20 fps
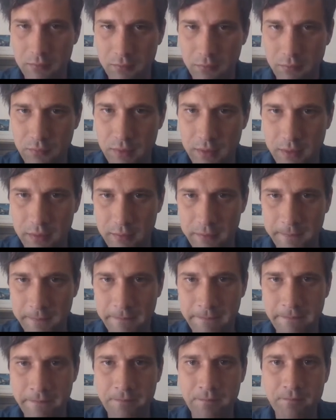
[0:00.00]
Rudiger."
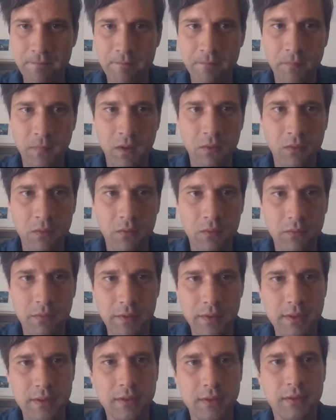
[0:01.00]

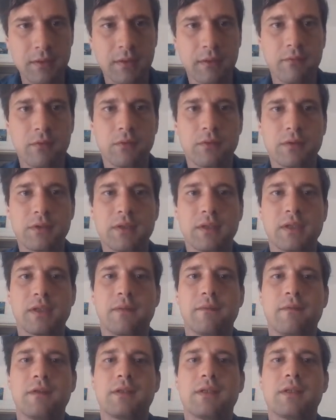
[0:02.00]
Only the son evokes such
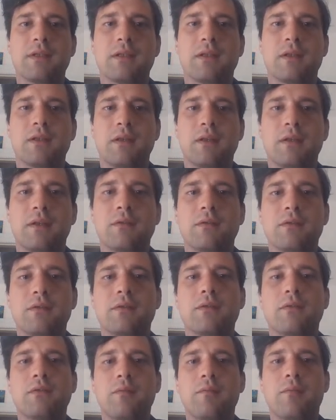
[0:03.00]
emphasis on
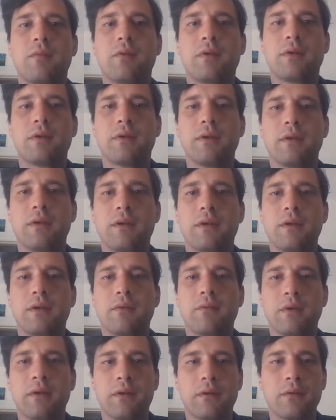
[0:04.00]
Letau's own paternity.
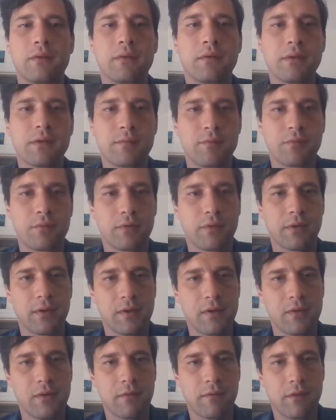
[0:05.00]
When a girl is born
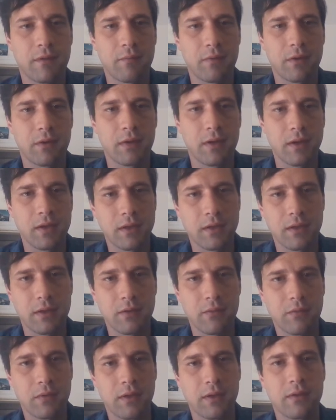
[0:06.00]
in November
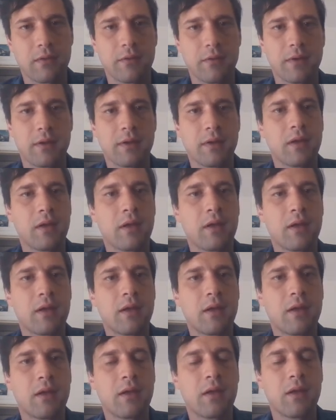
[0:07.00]
1923,
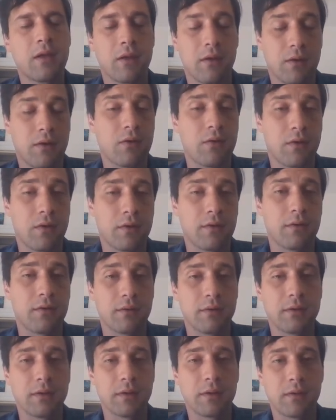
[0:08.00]
a daughter
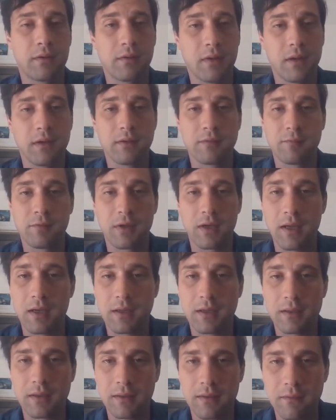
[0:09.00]
has been
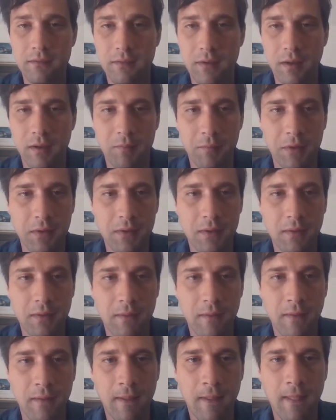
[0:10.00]
added to the family.
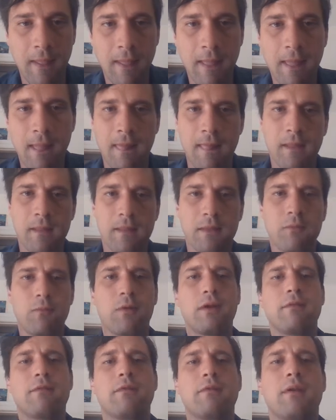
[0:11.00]
The
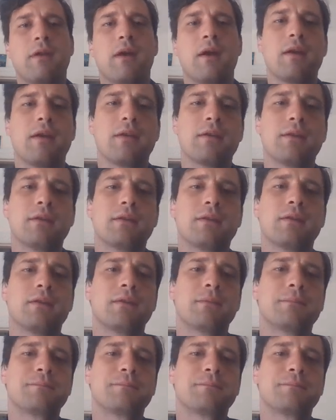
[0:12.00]
wife dies.